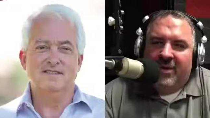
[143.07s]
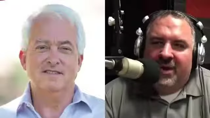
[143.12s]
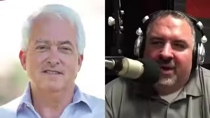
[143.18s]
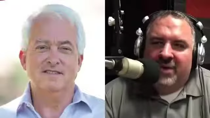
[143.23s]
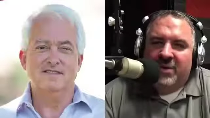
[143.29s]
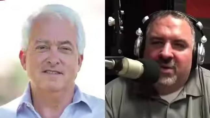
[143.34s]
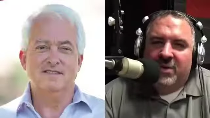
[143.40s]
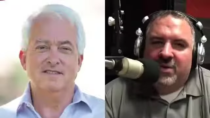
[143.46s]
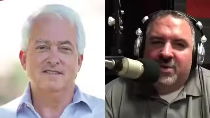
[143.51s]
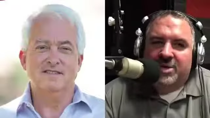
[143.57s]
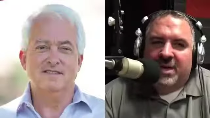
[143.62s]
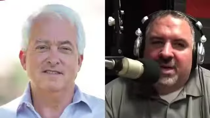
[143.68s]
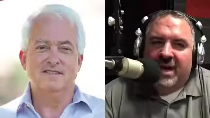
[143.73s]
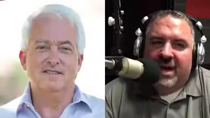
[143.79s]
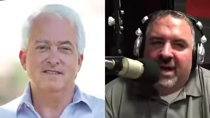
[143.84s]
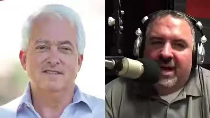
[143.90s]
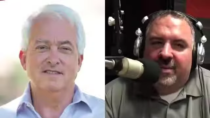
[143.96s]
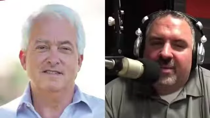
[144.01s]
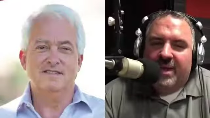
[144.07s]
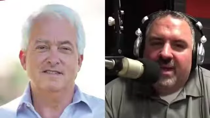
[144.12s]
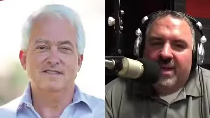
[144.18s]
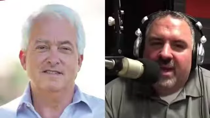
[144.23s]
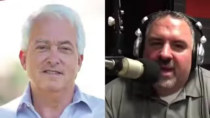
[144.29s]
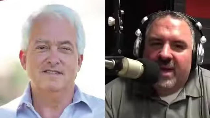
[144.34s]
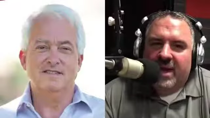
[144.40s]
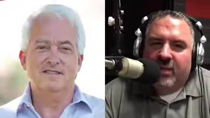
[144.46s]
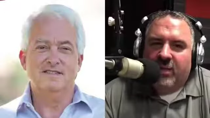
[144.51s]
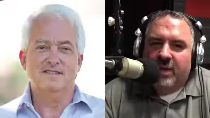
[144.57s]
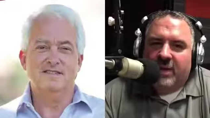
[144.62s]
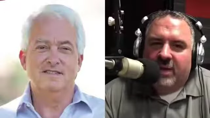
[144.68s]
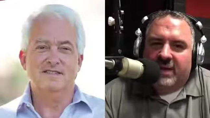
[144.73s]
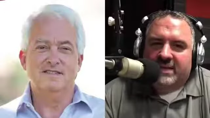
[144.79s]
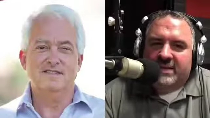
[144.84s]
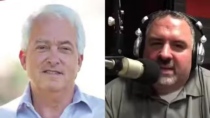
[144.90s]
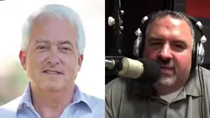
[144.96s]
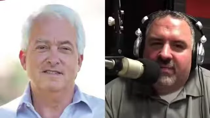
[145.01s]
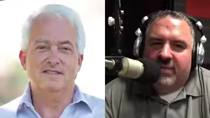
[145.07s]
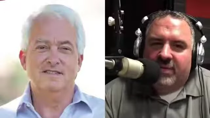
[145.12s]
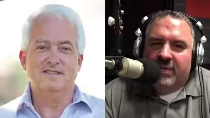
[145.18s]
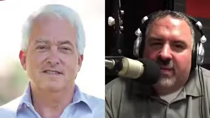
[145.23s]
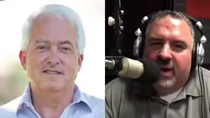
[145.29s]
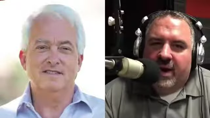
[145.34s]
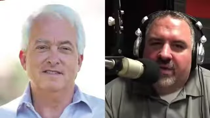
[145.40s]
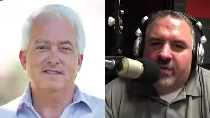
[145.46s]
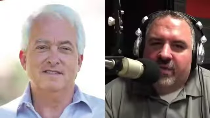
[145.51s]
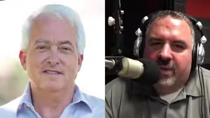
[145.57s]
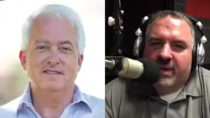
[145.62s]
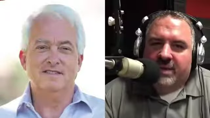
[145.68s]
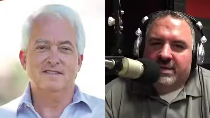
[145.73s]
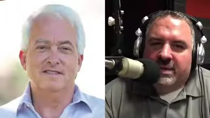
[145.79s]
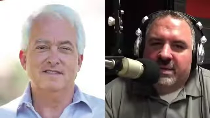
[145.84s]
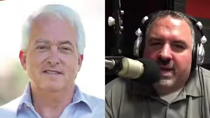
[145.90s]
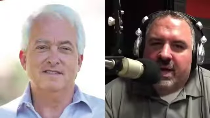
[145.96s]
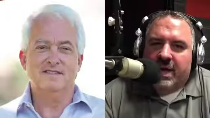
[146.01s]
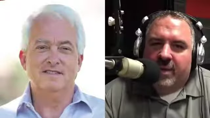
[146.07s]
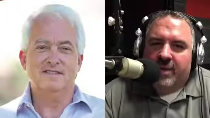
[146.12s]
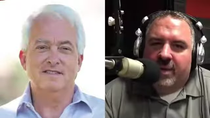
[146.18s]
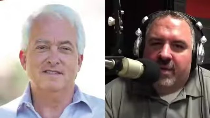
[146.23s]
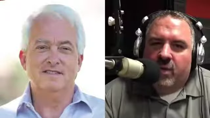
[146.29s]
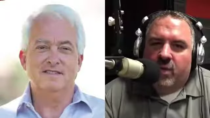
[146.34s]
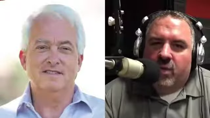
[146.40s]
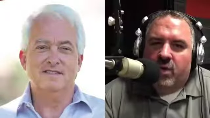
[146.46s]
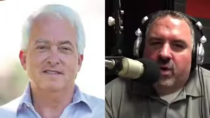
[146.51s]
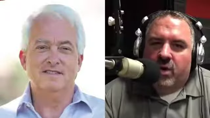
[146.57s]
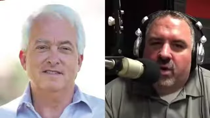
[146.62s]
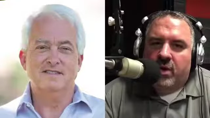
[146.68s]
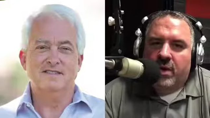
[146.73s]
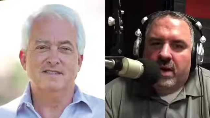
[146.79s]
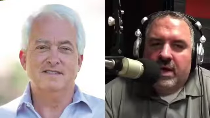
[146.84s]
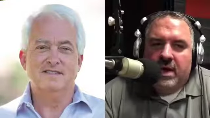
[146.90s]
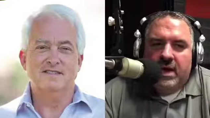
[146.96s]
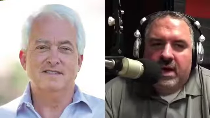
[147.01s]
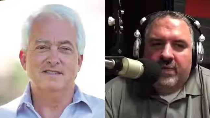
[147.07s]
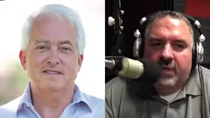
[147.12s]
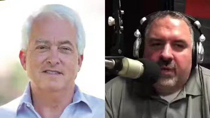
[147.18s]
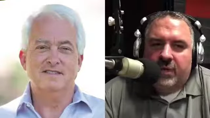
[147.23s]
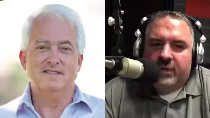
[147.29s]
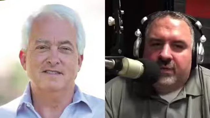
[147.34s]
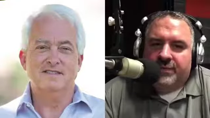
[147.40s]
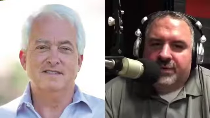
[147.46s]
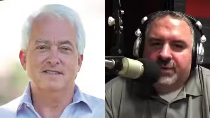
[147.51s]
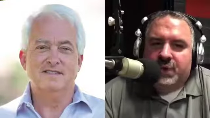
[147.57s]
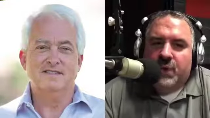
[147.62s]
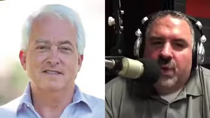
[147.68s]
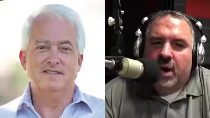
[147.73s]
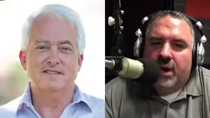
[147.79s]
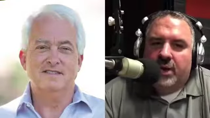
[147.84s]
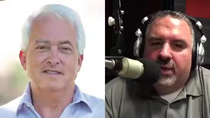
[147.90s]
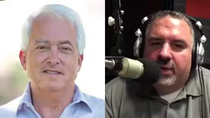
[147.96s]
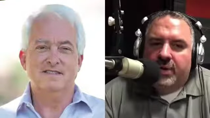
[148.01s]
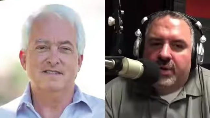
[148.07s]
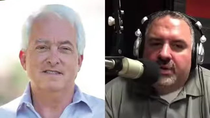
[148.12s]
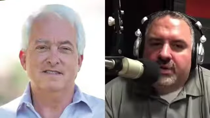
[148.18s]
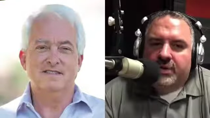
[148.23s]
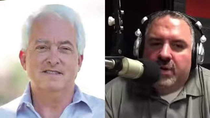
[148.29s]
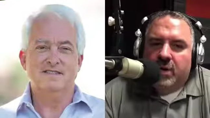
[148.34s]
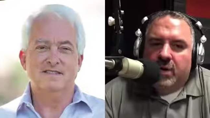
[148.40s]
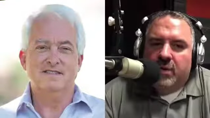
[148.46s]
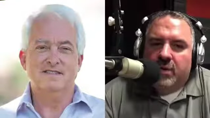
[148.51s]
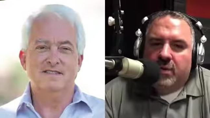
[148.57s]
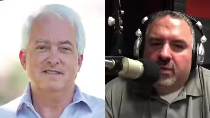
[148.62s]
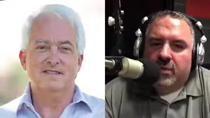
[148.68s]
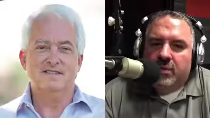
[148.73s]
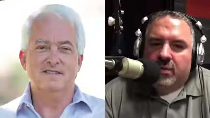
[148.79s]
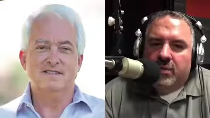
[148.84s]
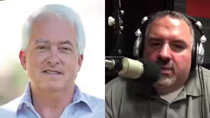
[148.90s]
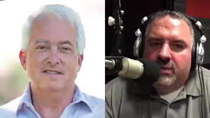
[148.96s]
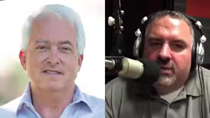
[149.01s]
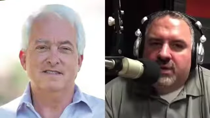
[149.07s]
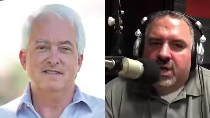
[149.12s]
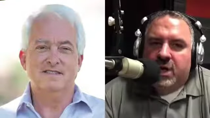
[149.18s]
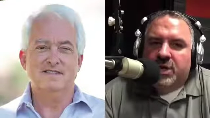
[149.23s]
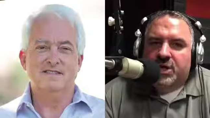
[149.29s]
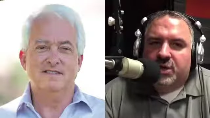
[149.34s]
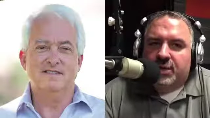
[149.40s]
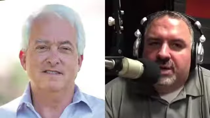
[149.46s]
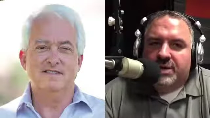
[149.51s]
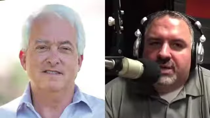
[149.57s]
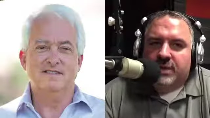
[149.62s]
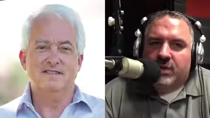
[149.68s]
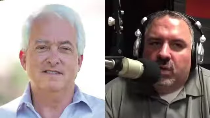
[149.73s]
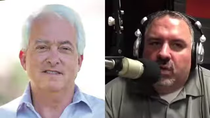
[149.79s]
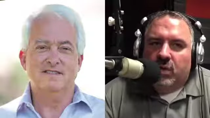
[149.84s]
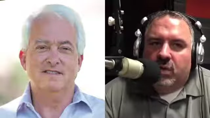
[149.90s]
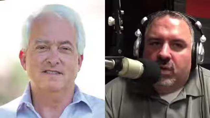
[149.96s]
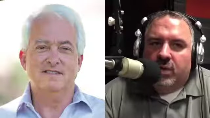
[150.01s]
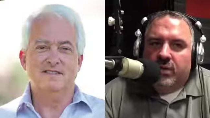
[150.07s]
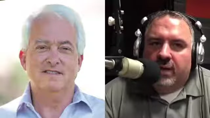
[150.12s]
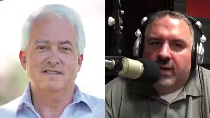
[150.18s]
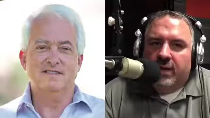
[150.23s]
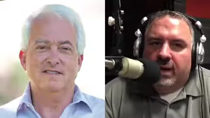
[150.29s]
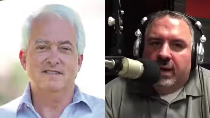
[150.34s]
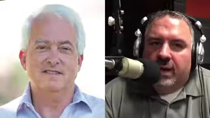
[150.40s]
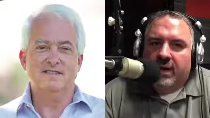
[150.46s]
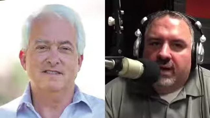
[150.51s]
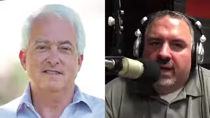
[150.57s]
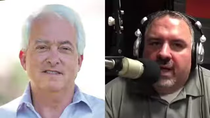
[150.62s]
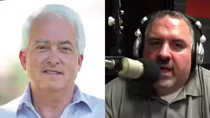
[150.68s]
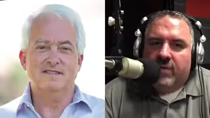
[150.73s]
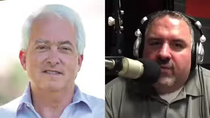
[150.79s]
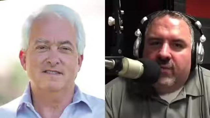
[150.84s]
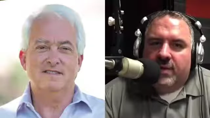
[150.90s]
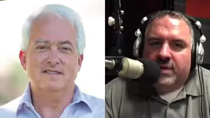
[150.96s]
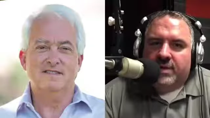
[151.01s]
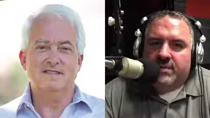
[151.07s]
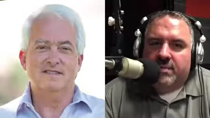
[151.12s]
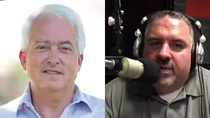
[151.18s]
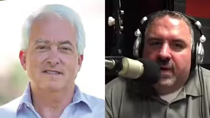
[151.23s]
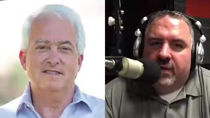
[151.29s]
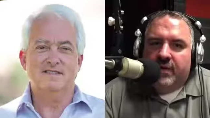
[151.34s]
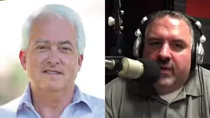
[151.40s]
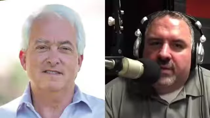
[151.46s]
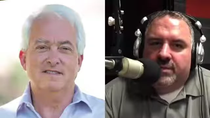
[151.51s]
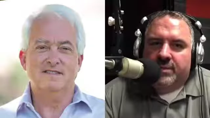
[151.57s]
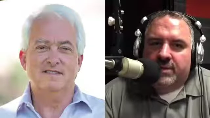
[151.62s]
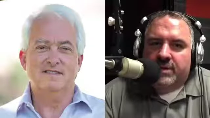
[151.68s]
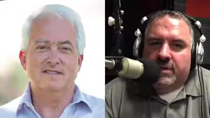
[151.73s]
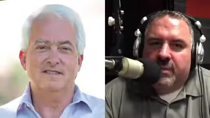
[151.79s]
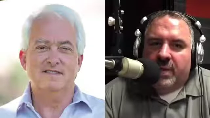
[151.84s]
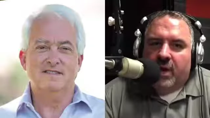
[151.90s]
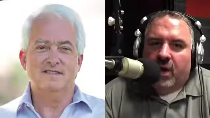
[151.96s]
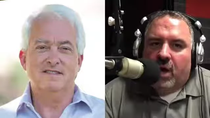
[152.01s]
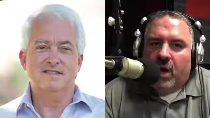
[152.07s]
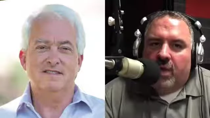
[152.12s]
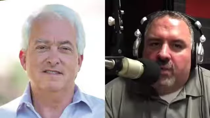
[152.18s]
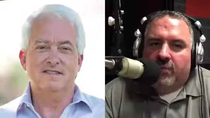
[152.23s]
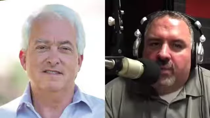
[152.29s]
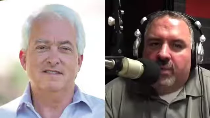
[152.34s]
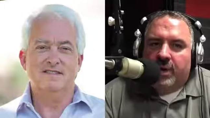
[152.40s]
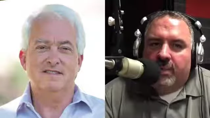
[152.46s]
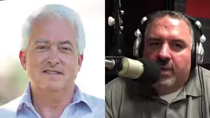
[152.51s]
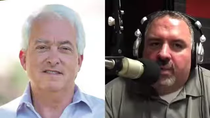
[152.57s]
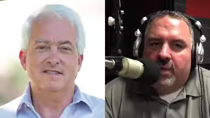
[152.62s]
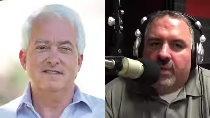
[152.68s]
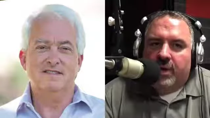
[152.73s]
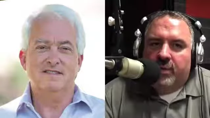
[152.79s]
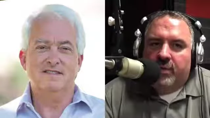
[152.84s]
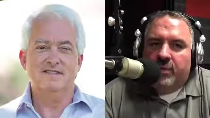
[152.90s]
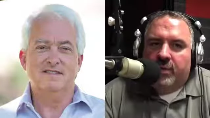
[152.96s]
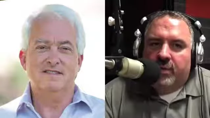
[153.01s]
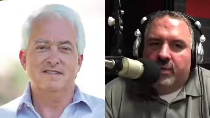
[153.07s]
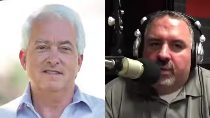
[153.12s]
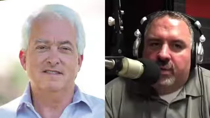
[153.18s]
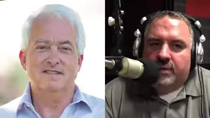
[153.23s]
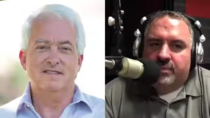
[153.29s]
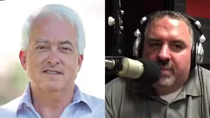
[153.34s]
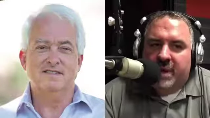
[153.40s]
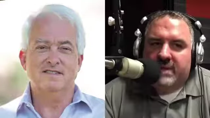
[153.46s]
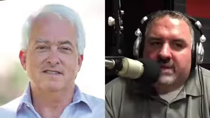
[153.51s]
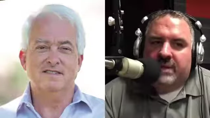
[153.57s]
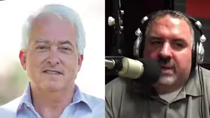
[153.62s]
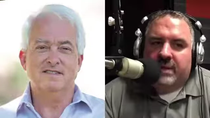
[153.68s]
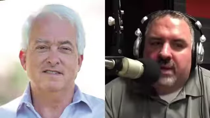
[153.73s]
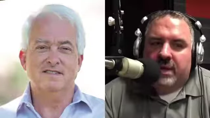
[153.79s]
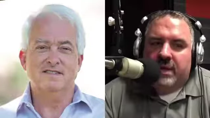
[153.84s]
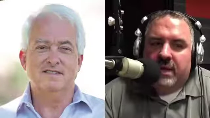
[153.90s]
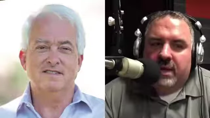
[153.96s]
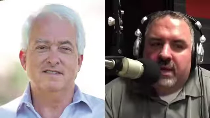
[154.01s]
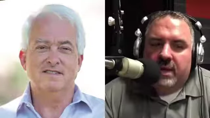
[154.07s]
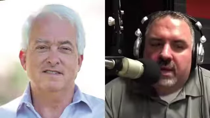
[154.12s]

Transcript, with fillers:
Speaker 1: we're a huge economy. What, like seventh or eighth yeah. biggest economy in the world? There are 200 or so countries in the world, and and California is bigger than just about all of them. I mean, we're, we're, it's basically